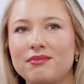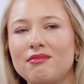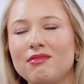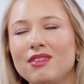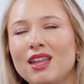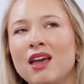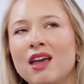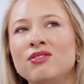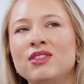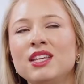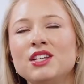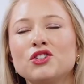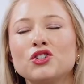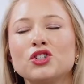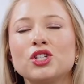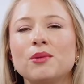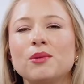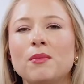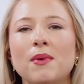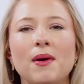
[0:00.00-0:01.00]
And these are
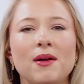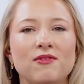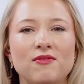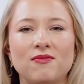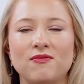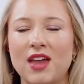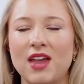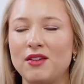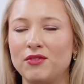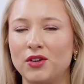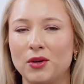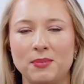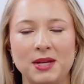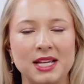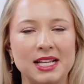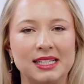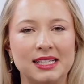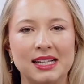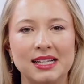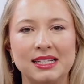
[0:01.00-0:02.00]
some of my favorite
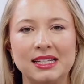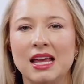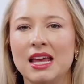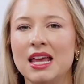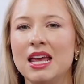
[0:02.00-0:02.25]
pieces.